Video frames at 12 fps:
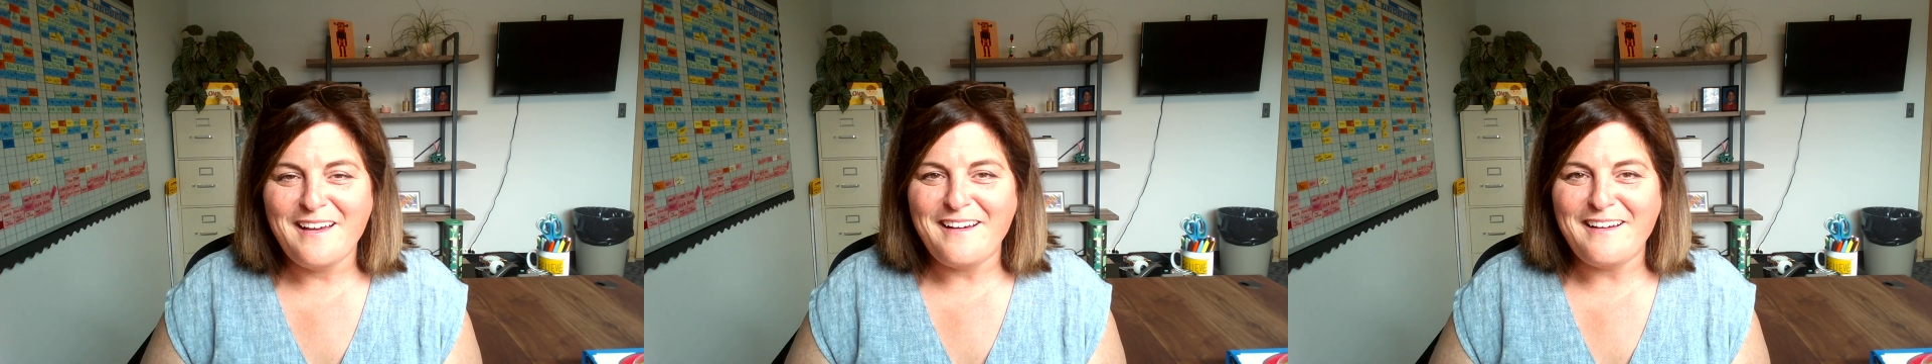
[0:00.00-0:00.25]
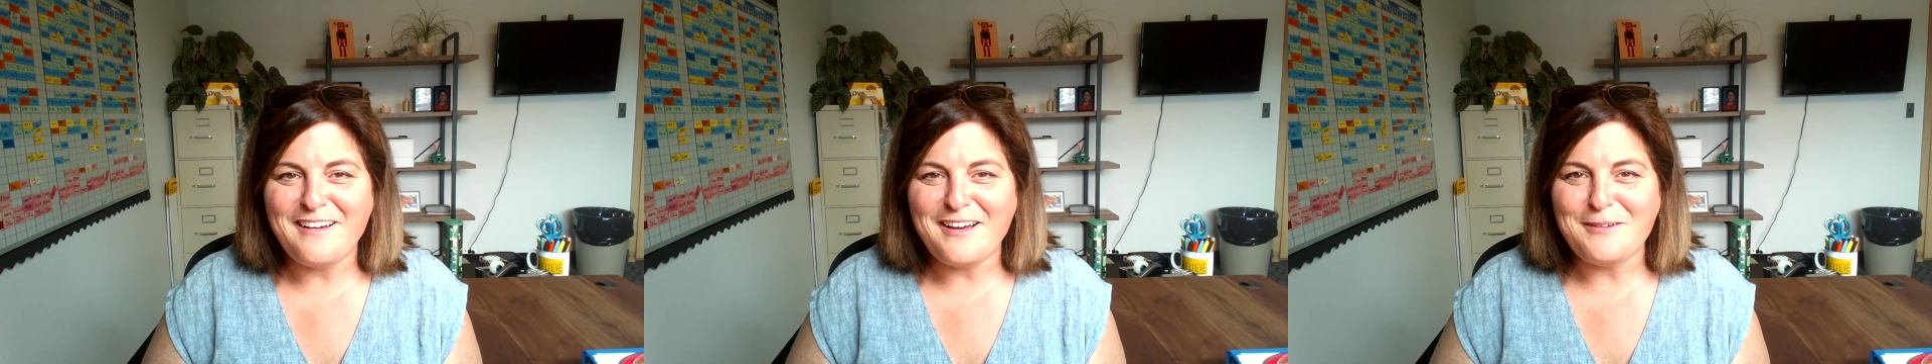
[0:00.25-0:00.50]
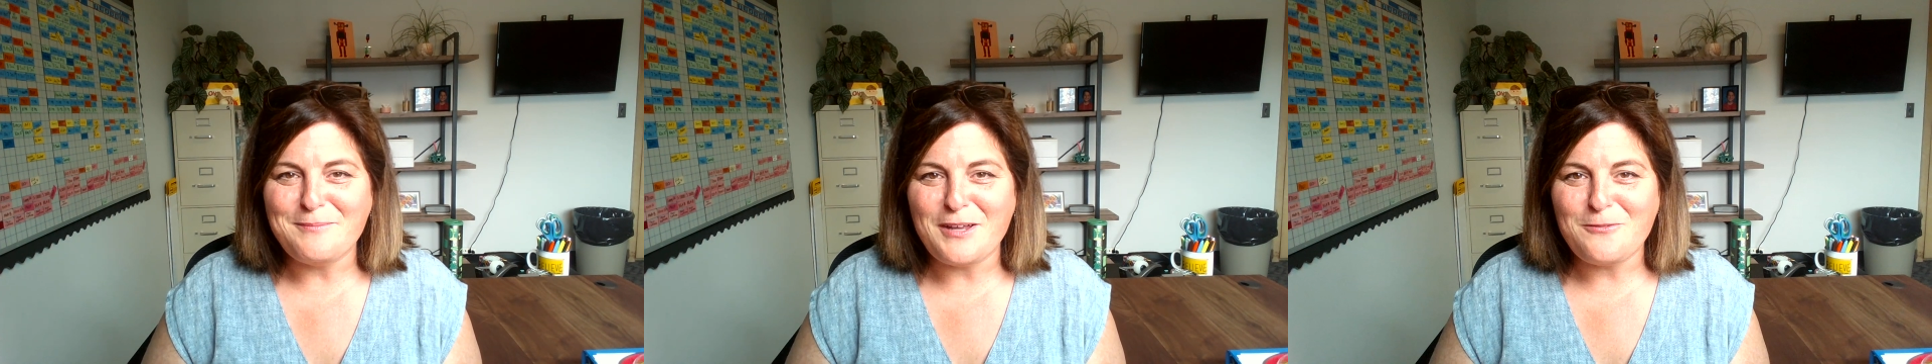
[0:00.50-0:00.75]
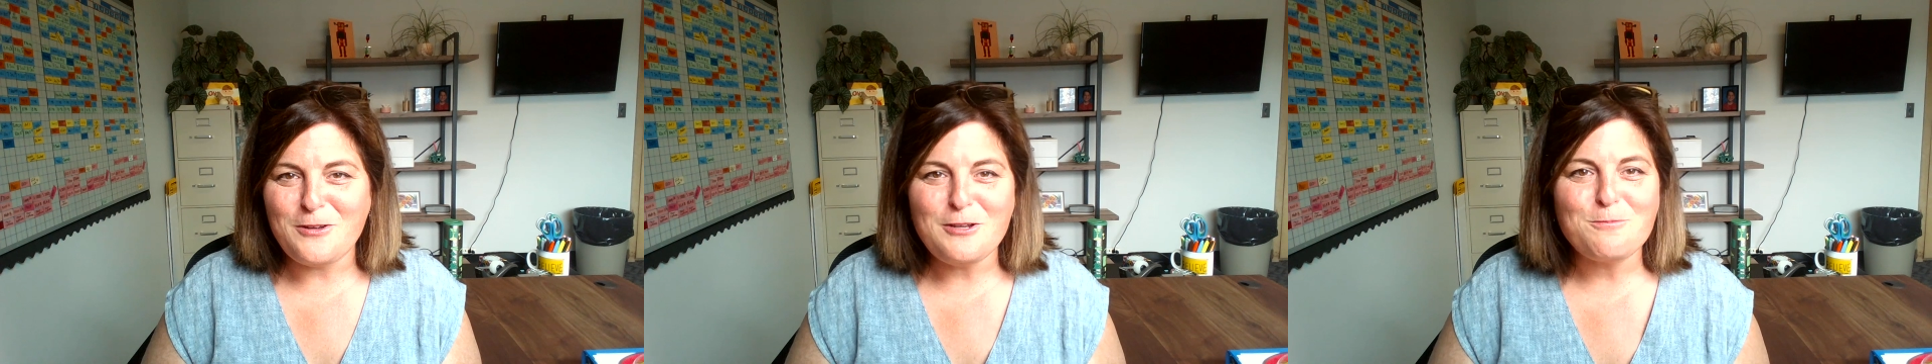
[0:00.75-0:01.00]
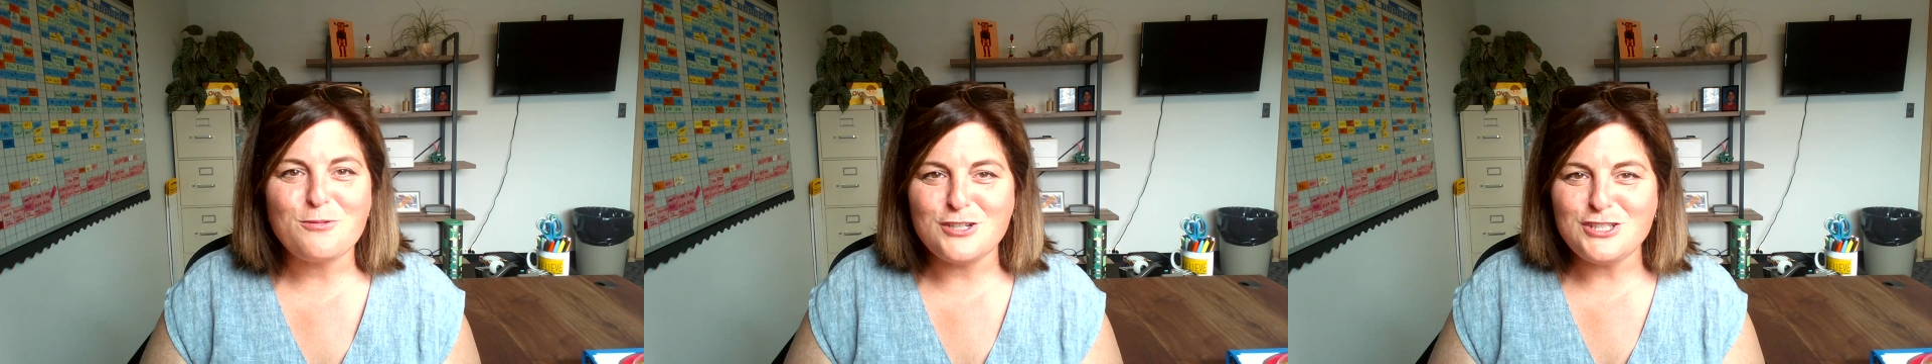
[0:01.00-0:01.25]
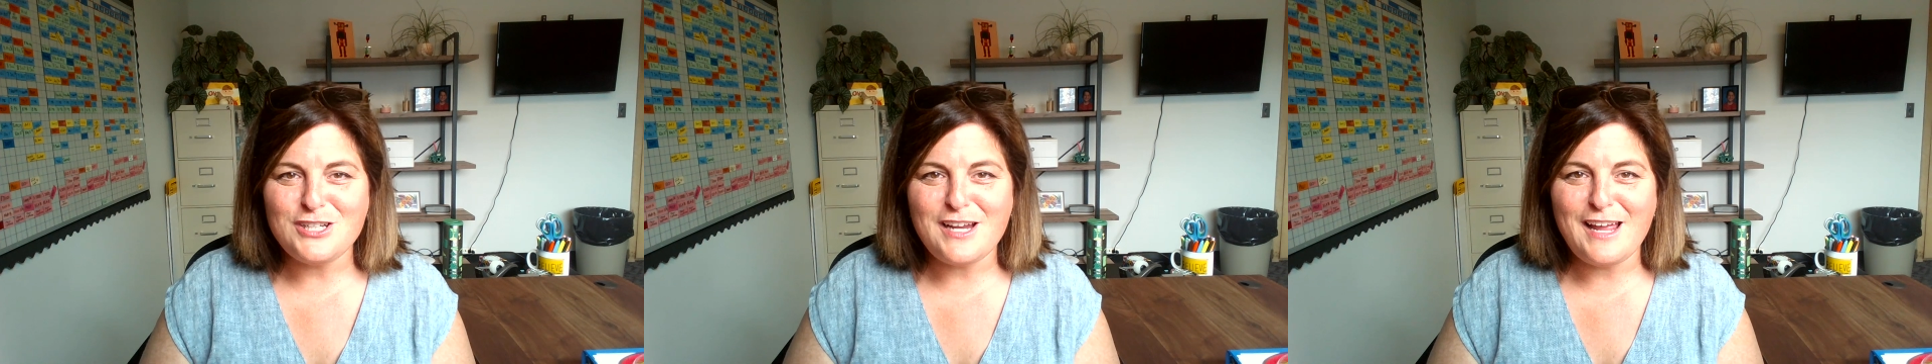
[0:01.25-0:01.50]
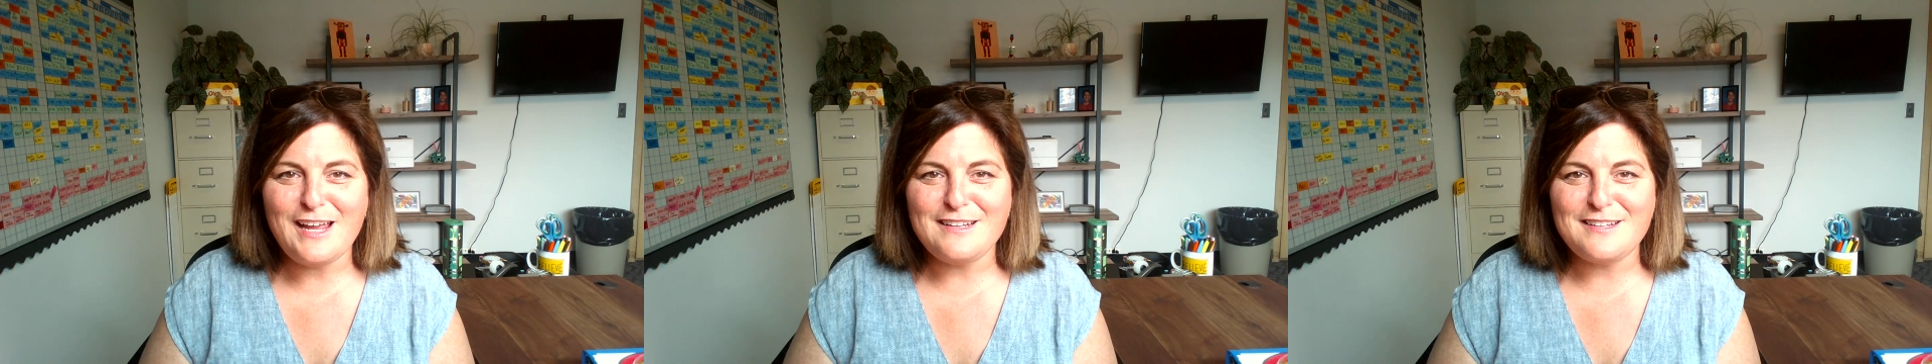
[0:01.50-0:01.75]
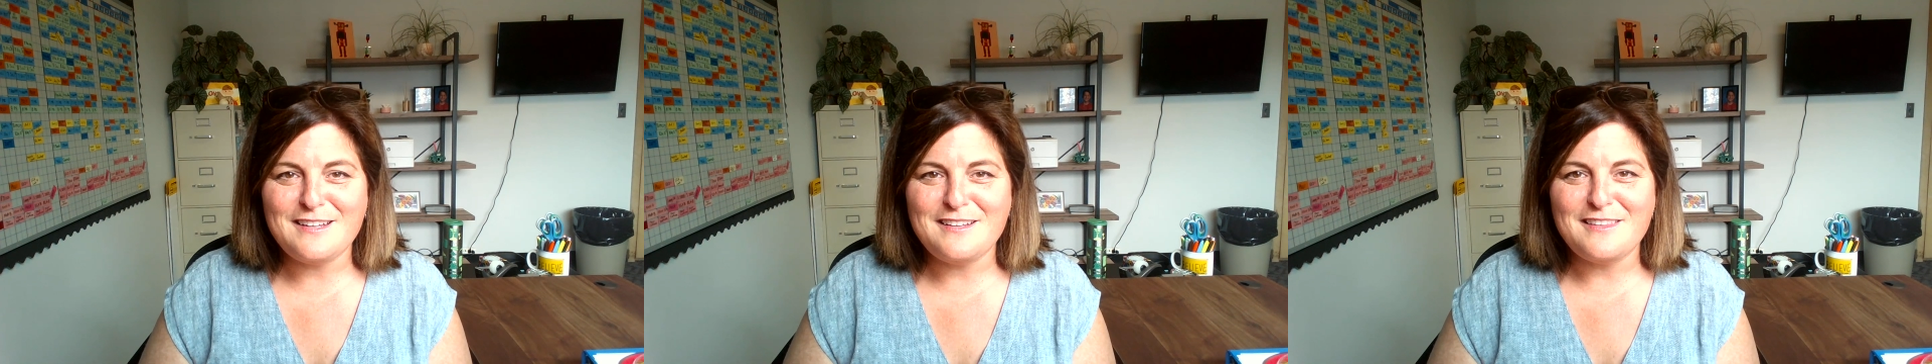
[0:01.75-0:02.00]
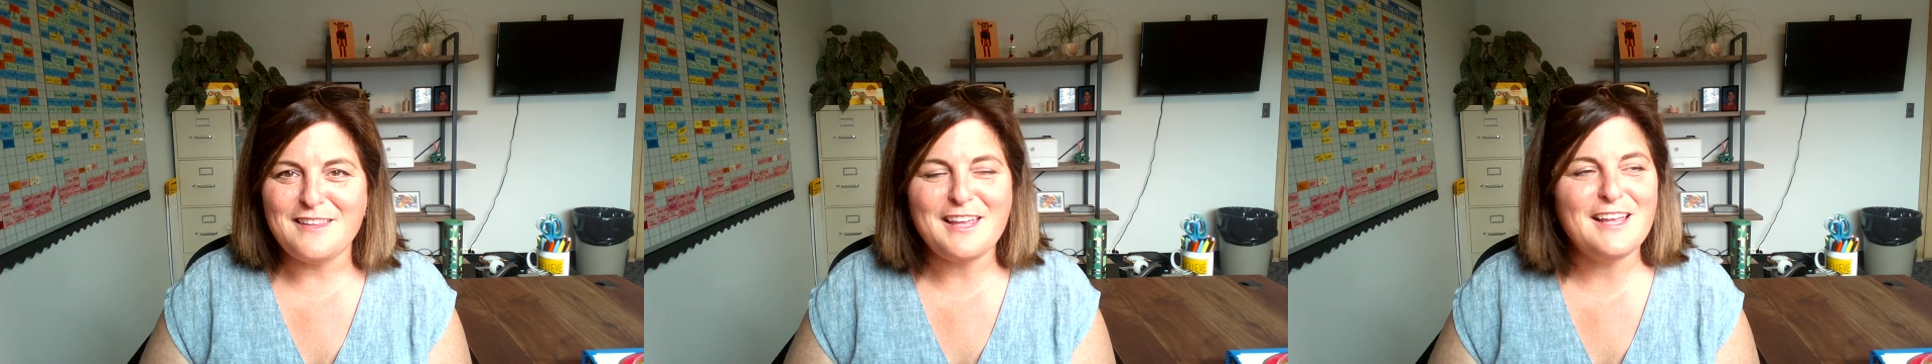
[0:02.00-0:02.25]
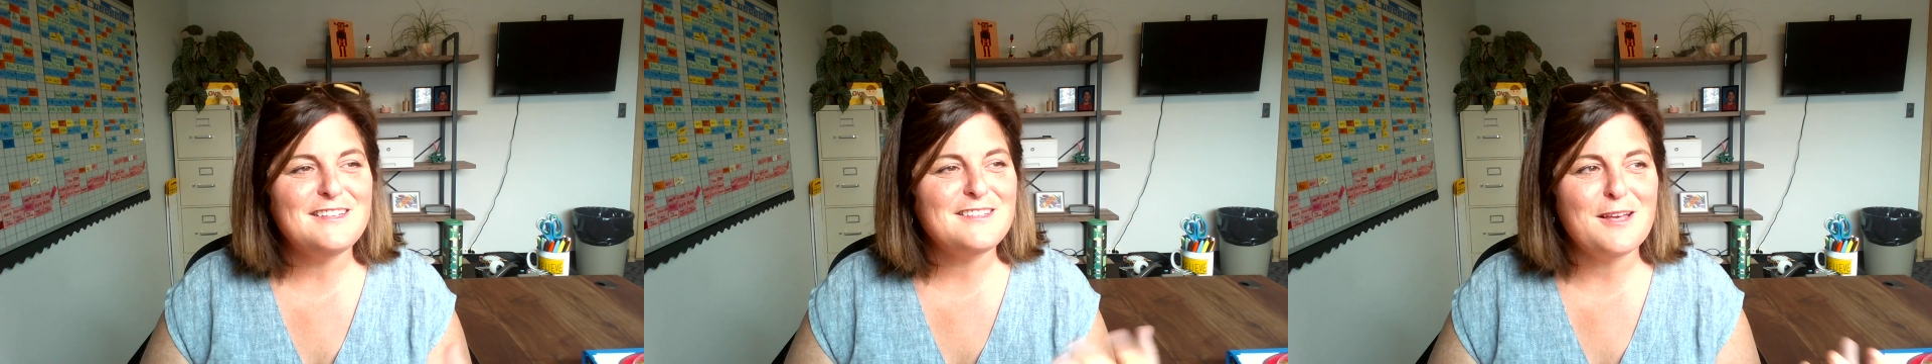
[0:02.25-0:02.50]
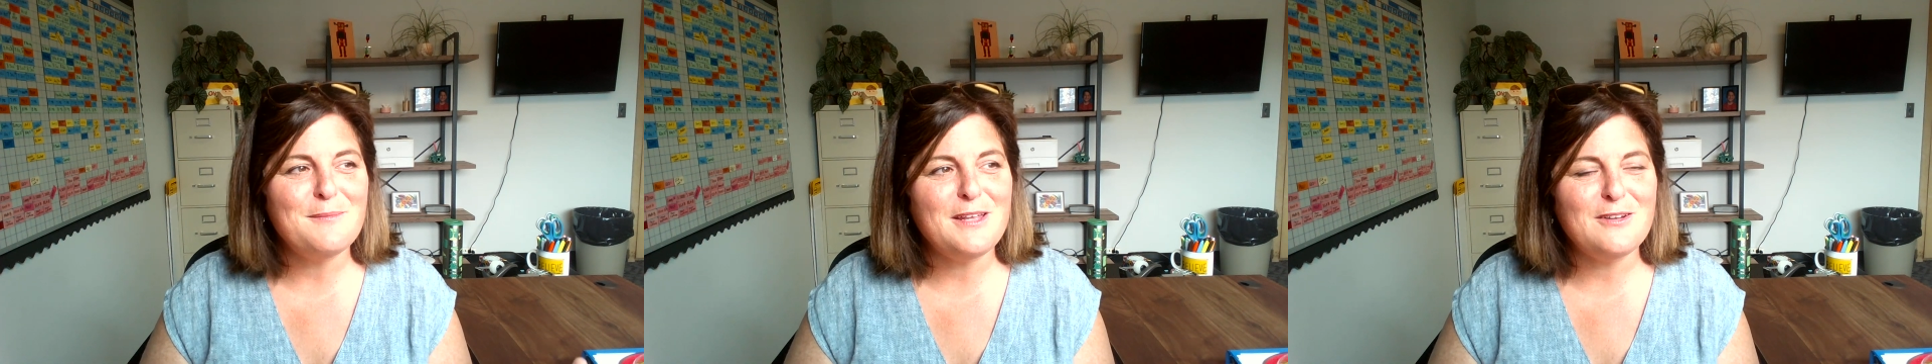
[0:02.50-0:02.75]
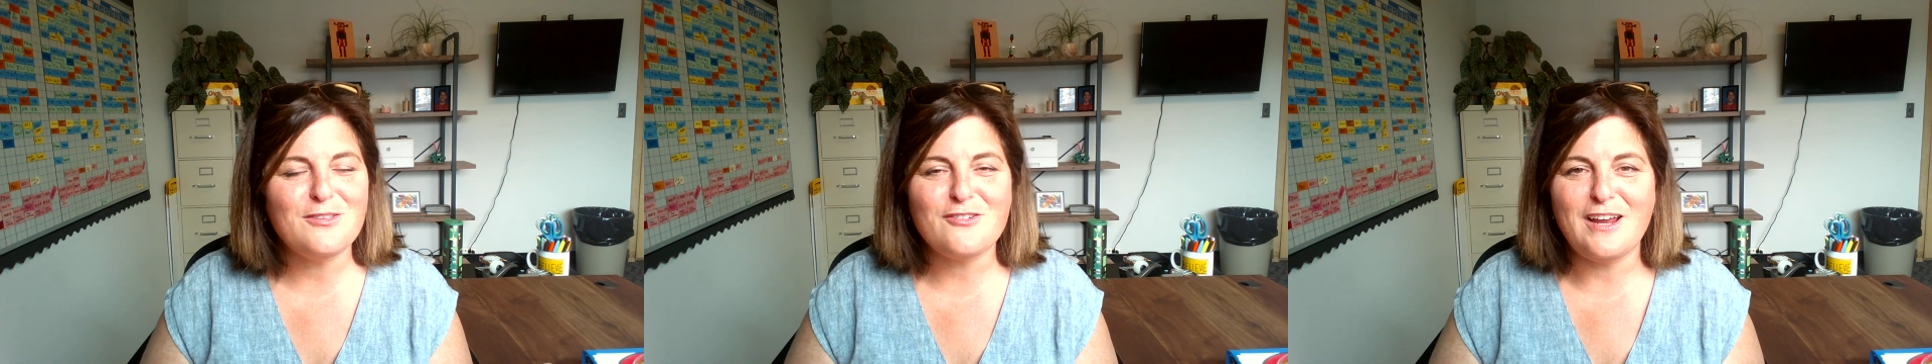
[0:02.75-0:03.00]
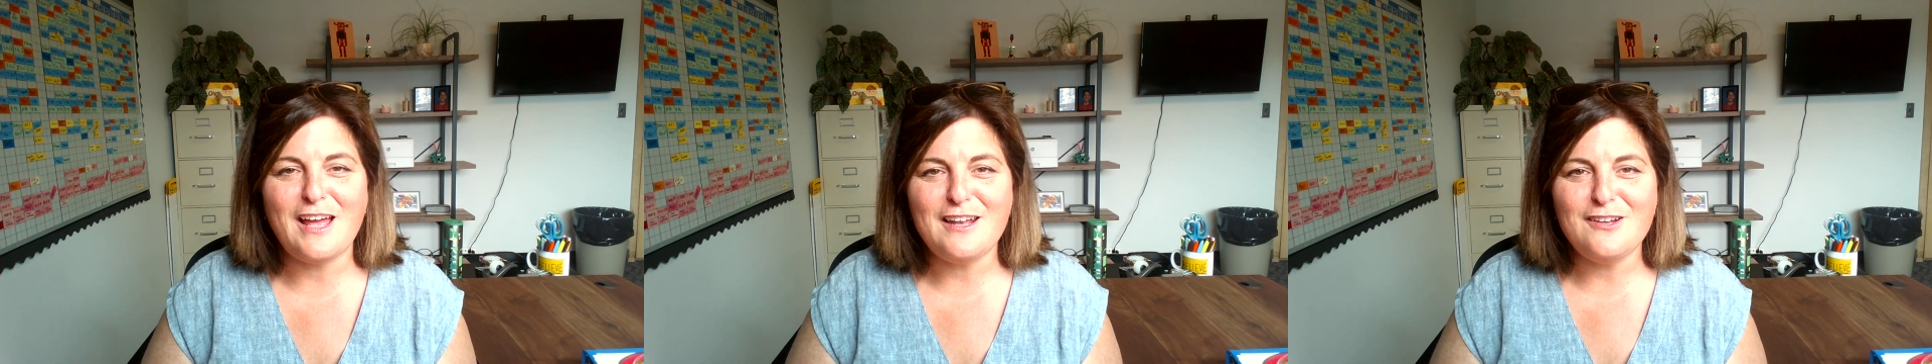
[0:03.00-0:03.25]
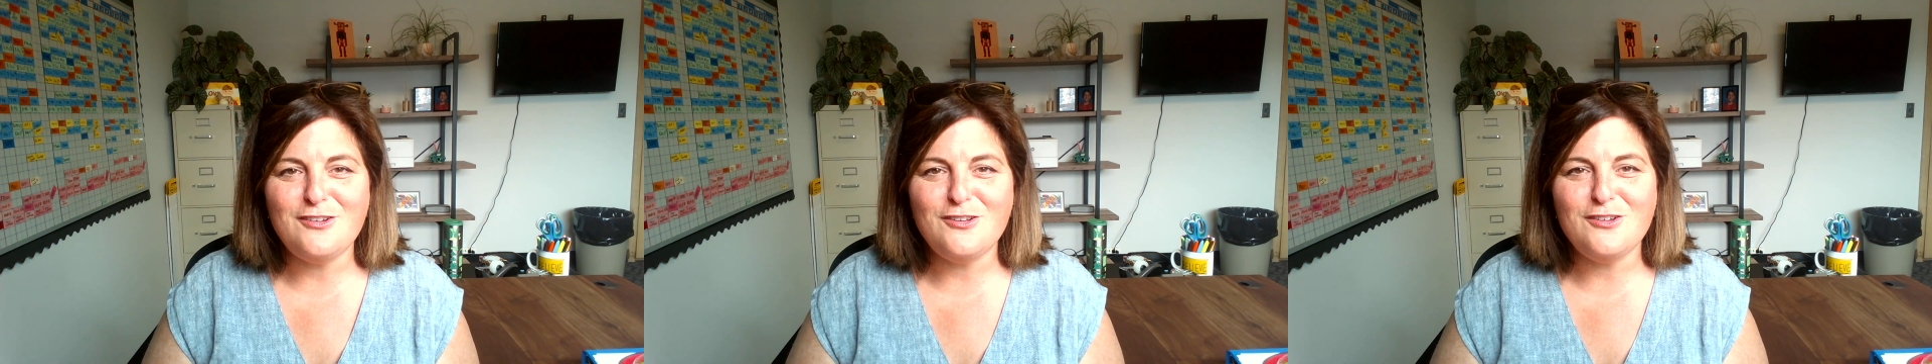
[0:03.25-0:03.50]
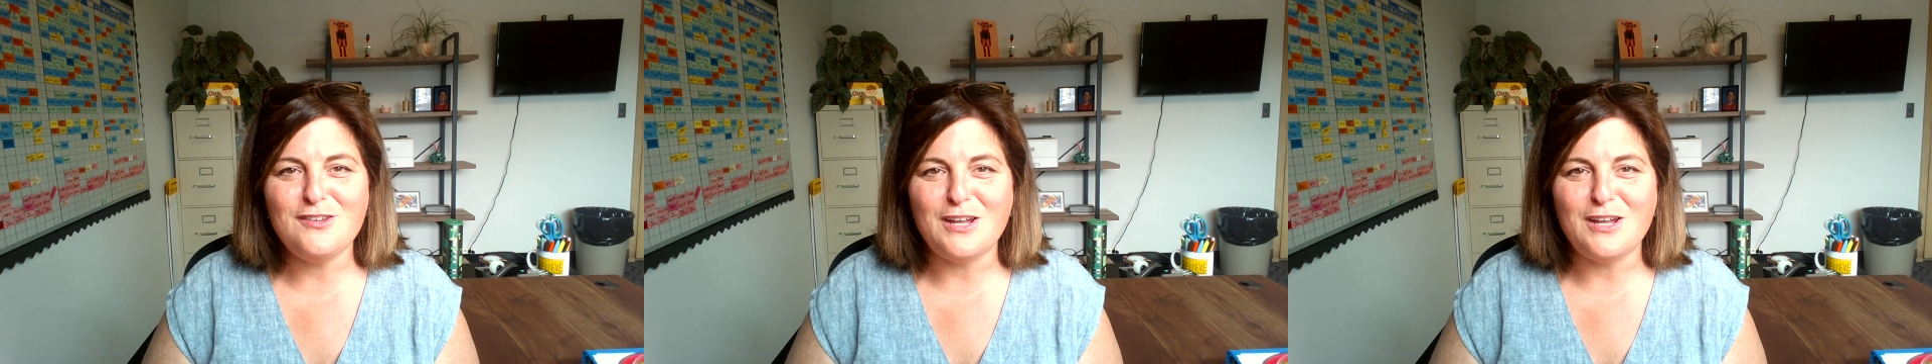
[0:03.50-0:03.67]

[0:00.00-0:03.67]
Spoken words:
And we appreciate the kids coming in with great attitudes.